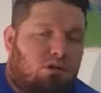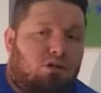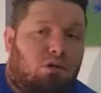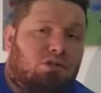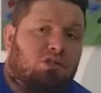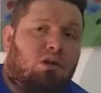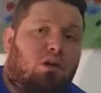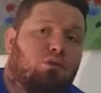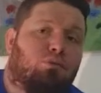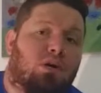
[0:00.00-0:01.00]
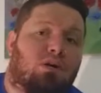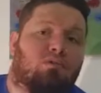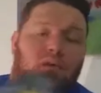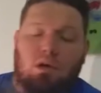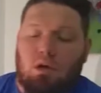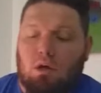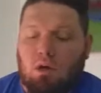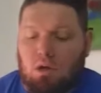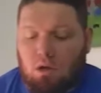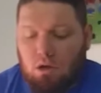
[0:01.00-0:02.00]
So I'll start off with,
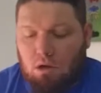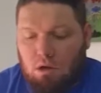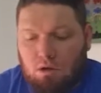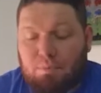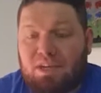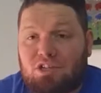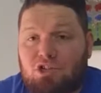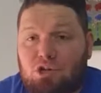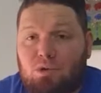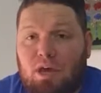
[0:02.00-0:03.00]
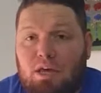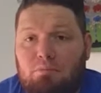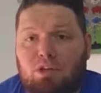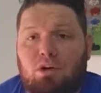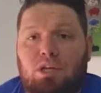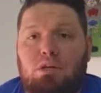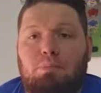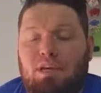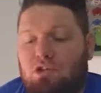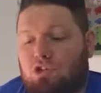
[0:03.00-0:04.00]
I've got a PS2 game, the only
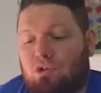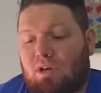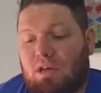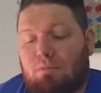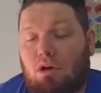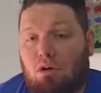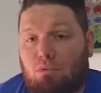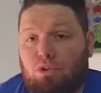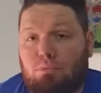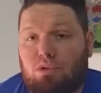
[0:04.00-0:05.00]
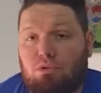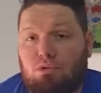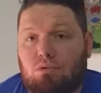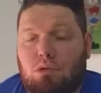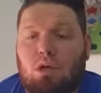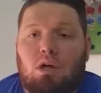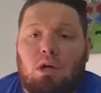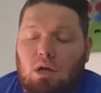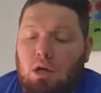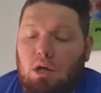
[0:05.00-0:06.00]
PS2 game that I got with the bundle,
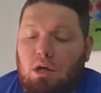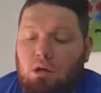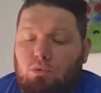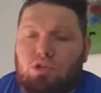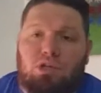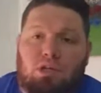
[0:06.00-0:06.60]
which